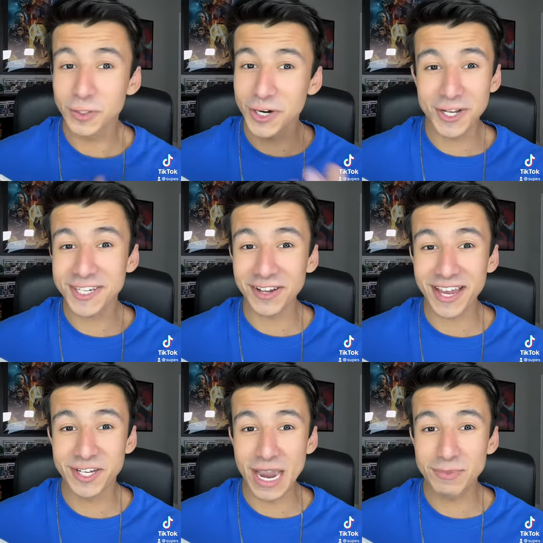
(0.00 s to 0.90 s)
it turns
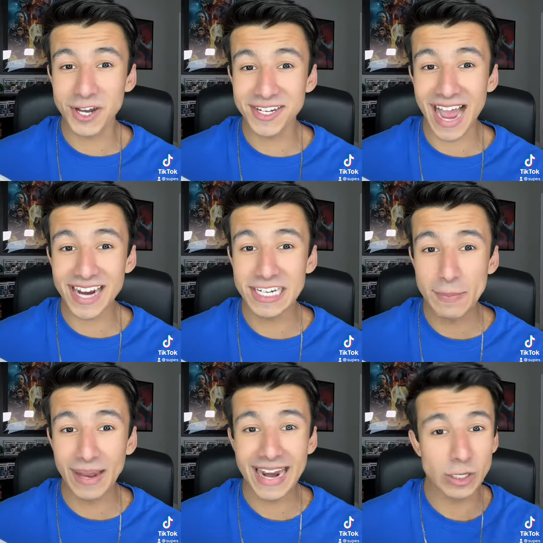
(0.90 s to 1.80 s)
out that James Gunn is
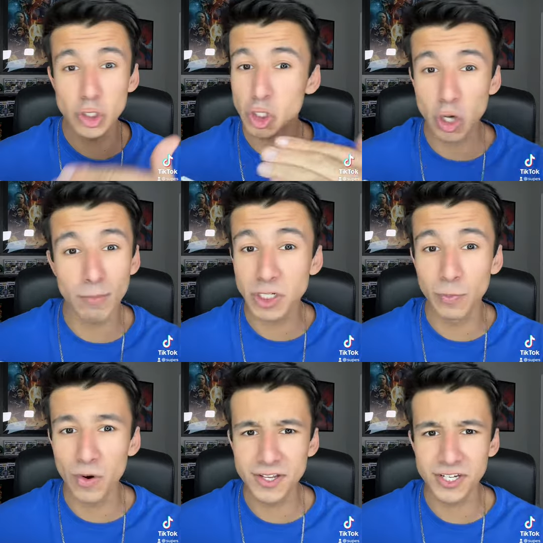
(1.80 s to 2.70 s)
actually planning so
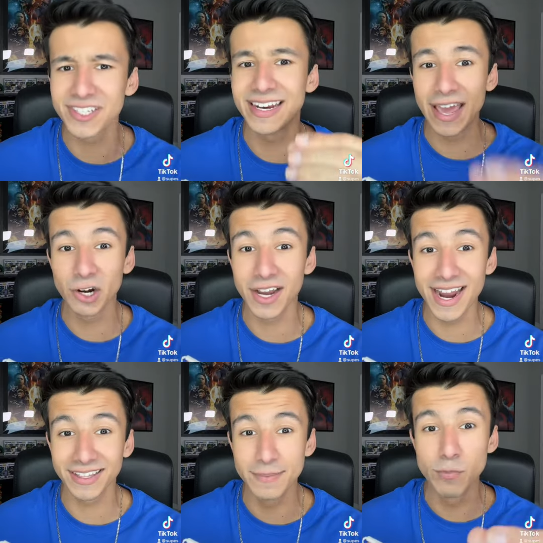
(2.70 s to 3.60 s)
much more than just an
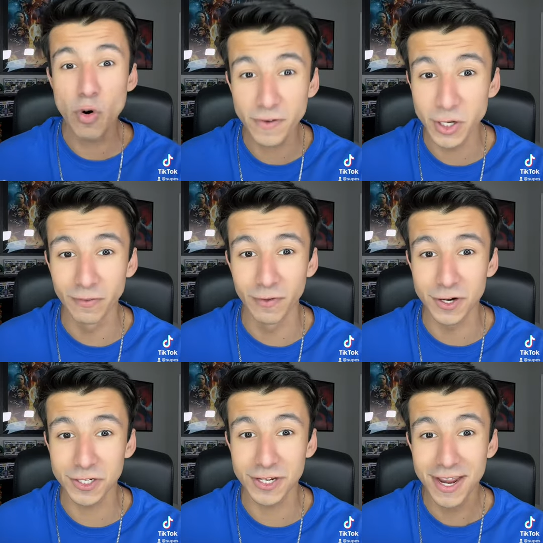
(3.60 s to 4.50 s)
interconnected movie
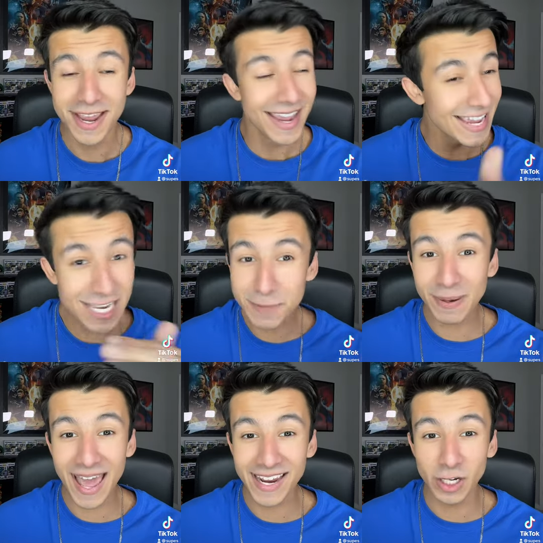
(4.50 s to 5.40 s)
universe.
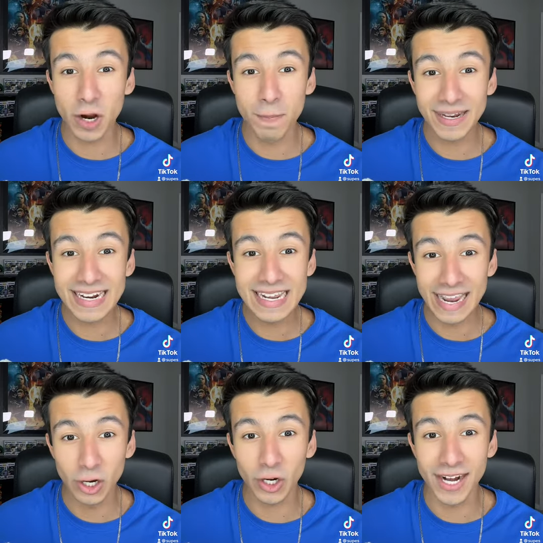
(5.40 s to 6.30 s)
He's planning a
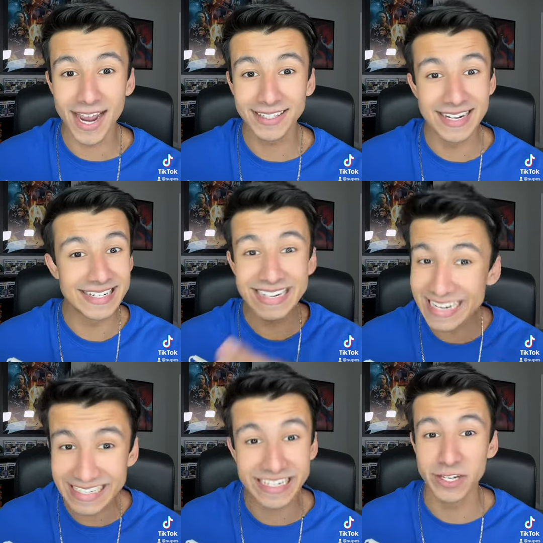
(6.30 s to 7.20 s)
completely interconnected DC